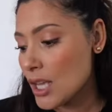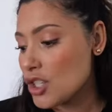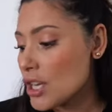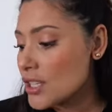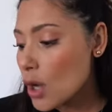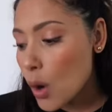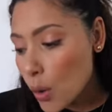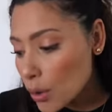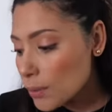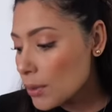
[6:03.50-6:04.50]
Just a
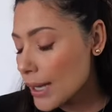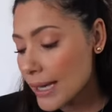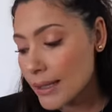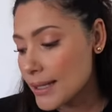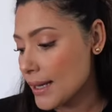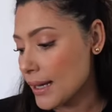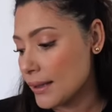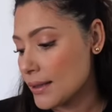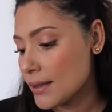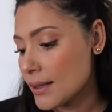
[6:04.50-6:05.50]
horrible, endless
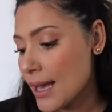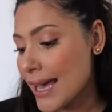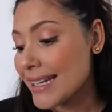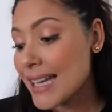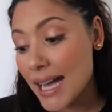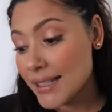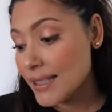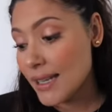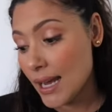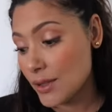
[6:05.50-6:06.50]
silence. God
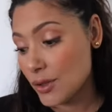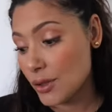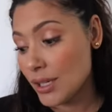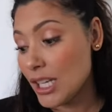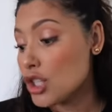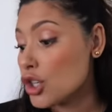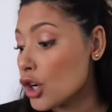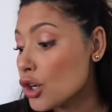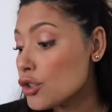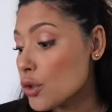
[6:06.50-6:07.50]
didn't answer. He
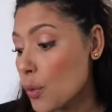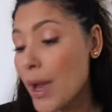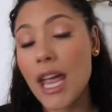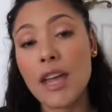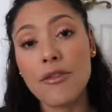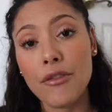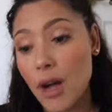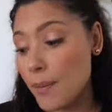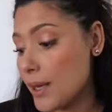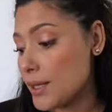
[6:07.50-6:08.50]
turned away
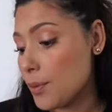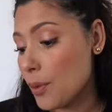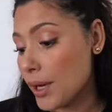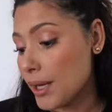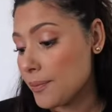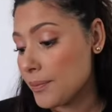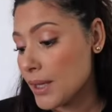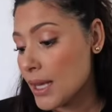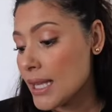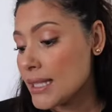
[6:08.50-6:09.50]
from his boy.
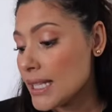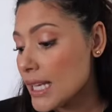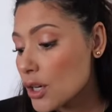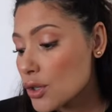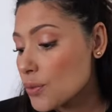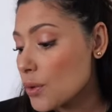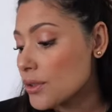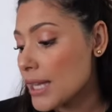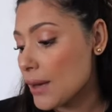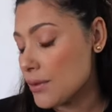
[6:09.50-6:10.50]
Tears
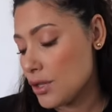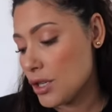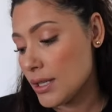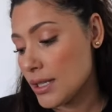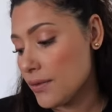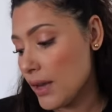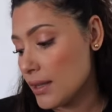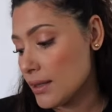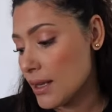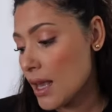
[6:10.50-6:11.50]
rolled down Jesus'
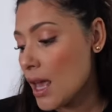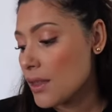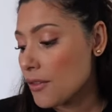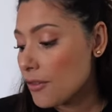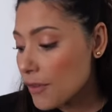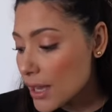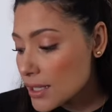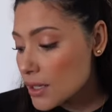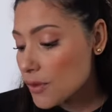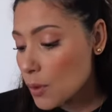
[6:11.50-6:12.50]
face the
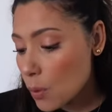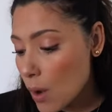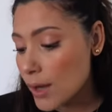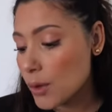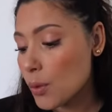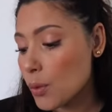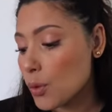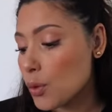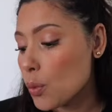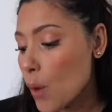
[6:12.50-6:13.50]
face of the one who
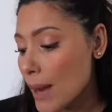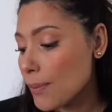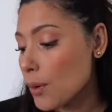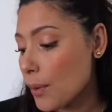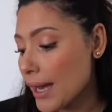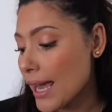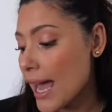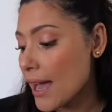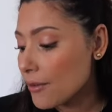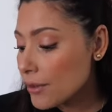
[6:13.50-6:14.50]
would wipe away
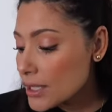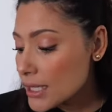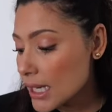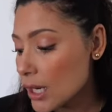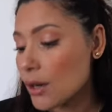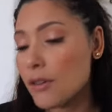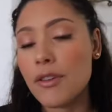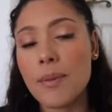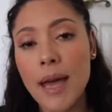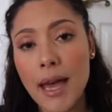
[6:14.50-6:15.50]
every tear
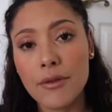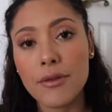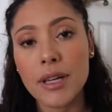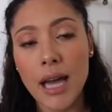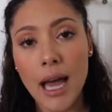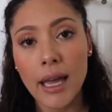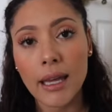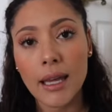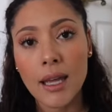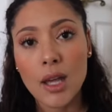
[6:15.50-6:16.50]
from every eye.
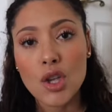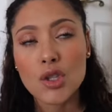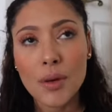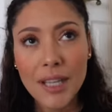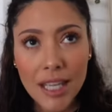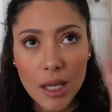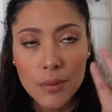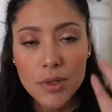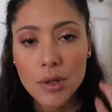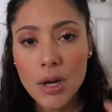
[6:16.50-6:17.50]
So he
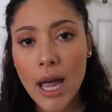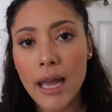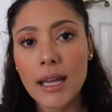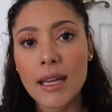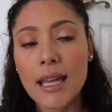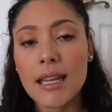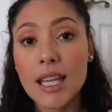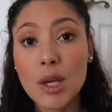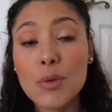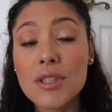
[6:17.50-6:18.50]
was crying and
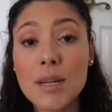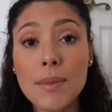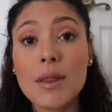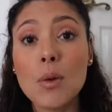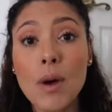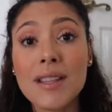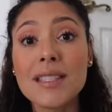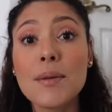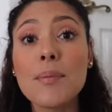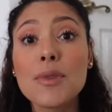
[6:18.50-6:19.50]
he was going to be the one
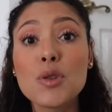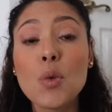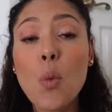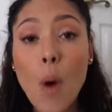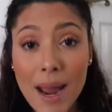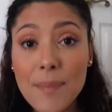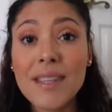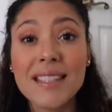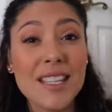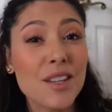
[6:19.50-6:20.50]
to, to wipe
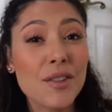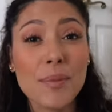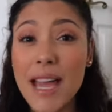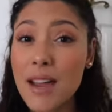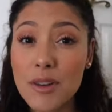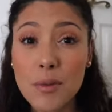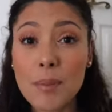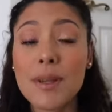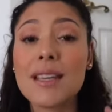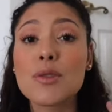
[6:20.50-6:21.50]
the tears from everyone
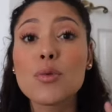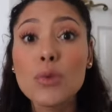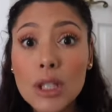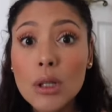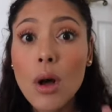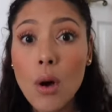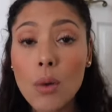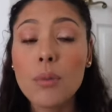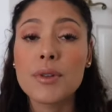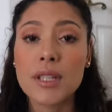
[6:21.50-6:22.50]
because real
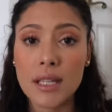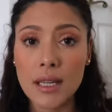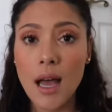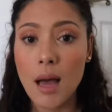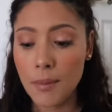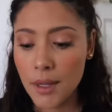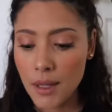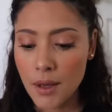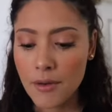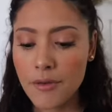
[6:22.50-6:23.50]
hope was going to come
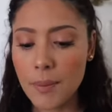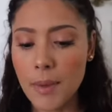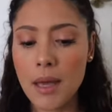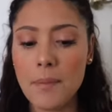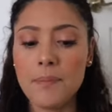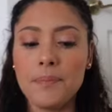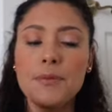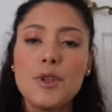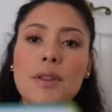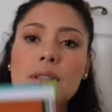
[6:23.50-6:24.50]
from him.
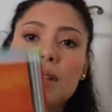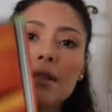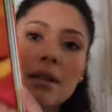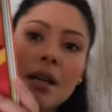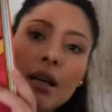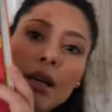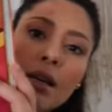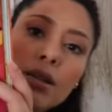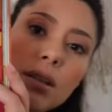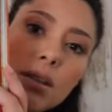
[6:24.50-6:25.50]
So this is
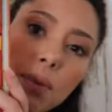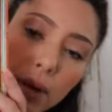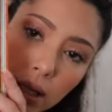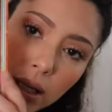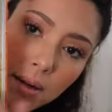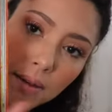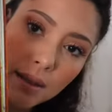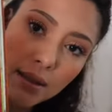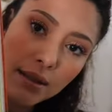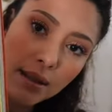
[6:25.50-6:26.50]
Jesus right here, and
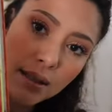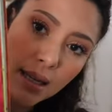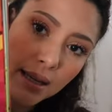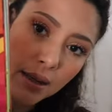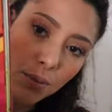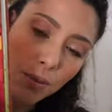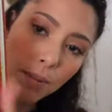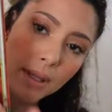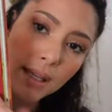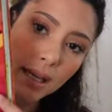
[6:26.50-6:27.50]
this is the sign that the
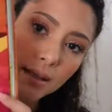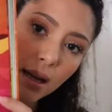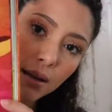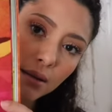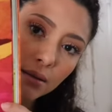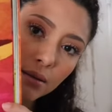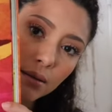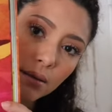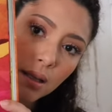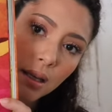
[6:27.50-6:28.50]
Romans had done
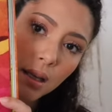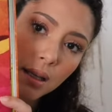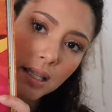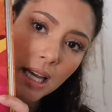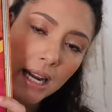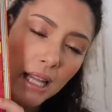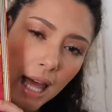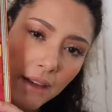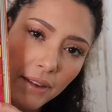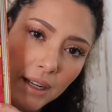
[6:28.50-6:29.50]
to kind of
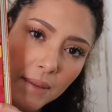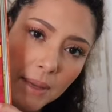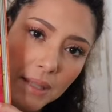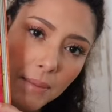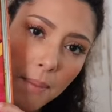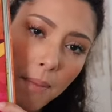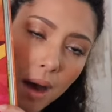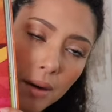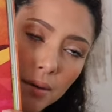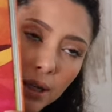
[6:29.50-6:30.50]
laugh at him as a
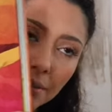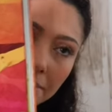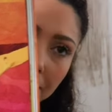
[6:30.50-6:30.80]
mockery.